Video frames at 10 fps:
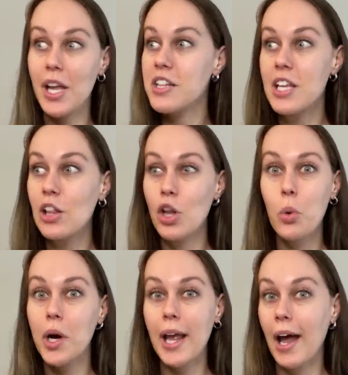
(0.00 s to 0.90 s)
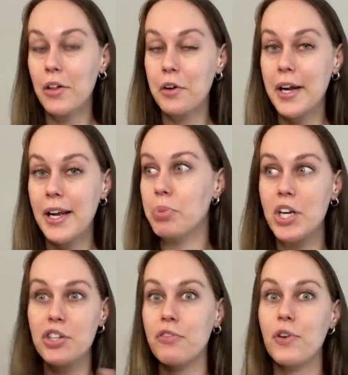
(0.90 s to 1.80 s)
It's a lower calorie,
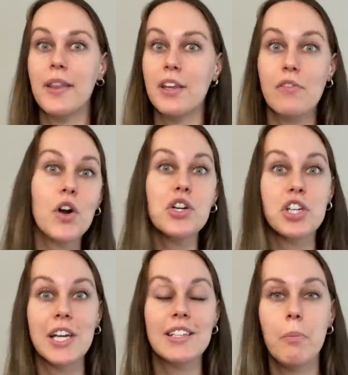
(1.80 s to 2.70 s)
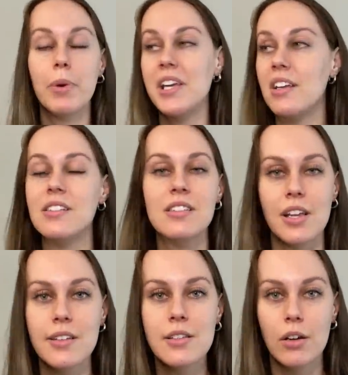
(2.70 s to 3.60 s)
budget friendly version, but he
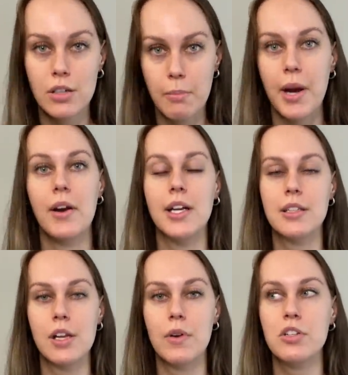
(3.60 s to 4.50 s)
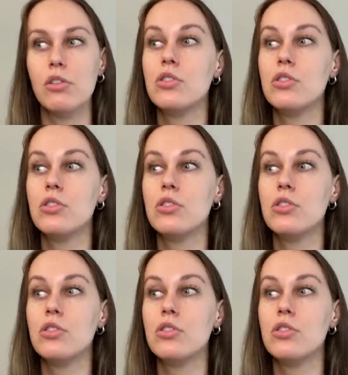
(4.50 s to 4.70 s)
insists on comparing it to the original.